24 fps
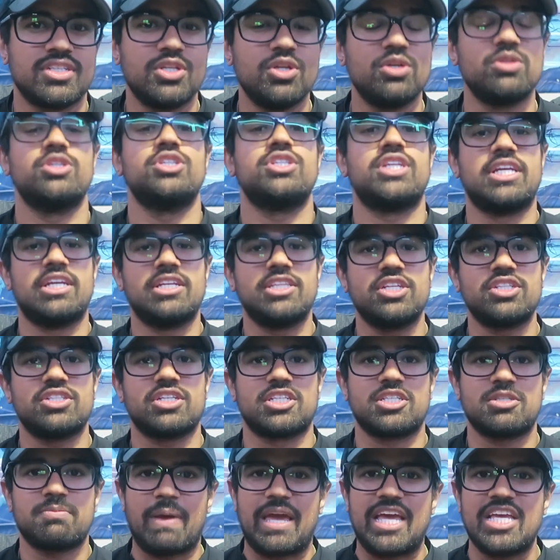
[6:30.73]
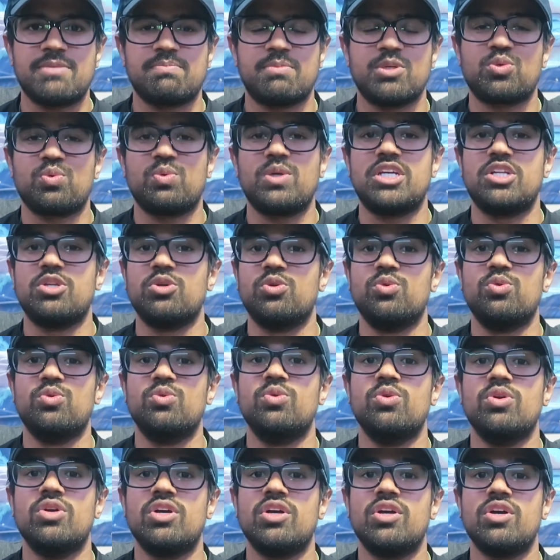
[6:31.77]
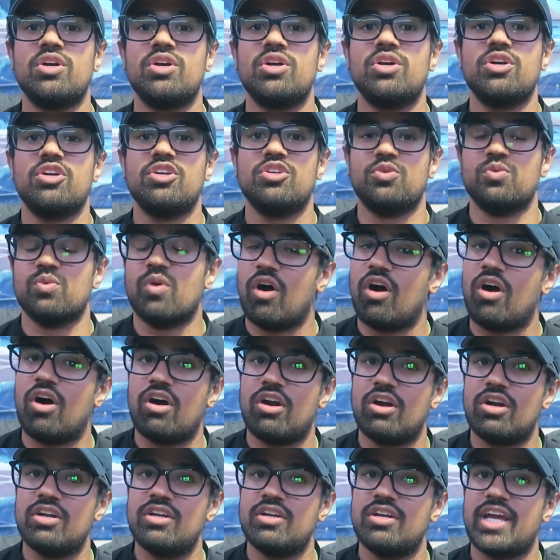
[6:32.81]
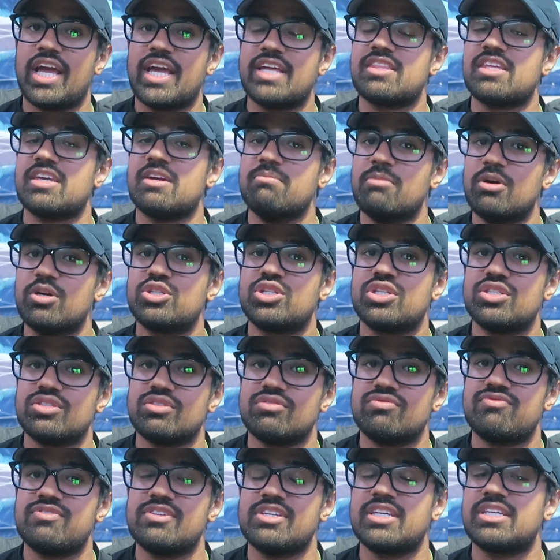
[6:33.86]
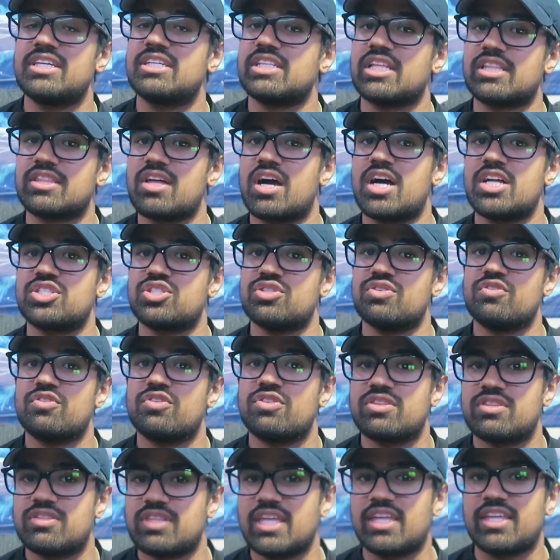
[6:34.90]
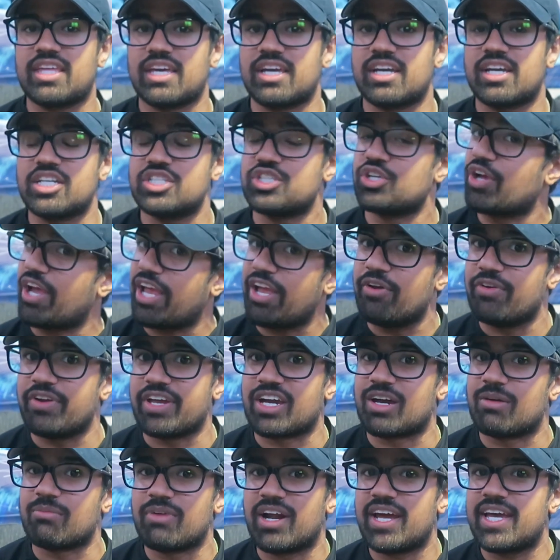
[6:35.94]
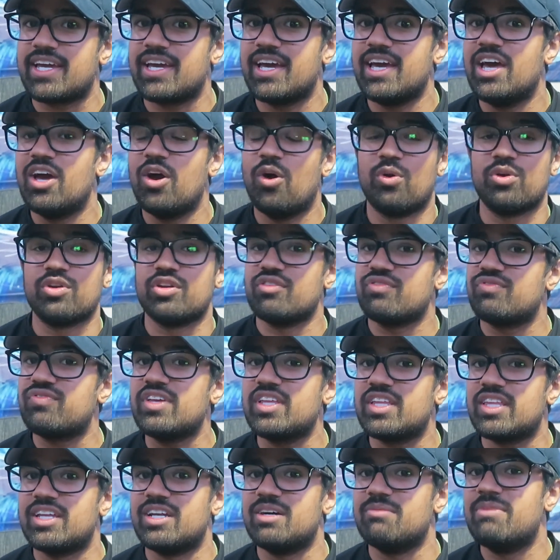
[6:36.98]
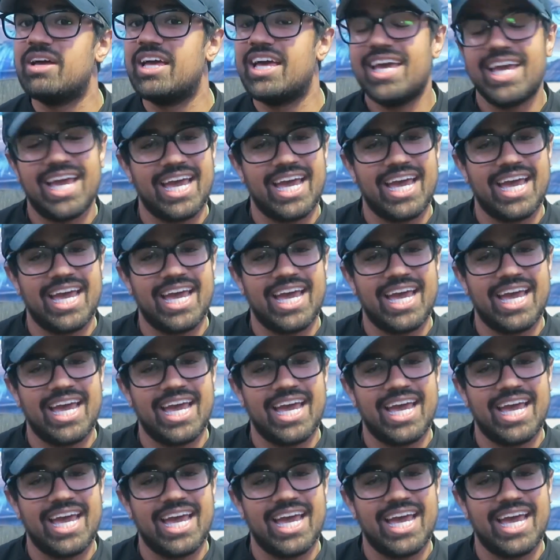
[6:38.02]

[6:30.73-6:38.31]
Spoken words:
You know, there's a space between who you are and the emotions you're feeling and the thoughts you're thinking, because you're hearing them, right? Or you're feeling them.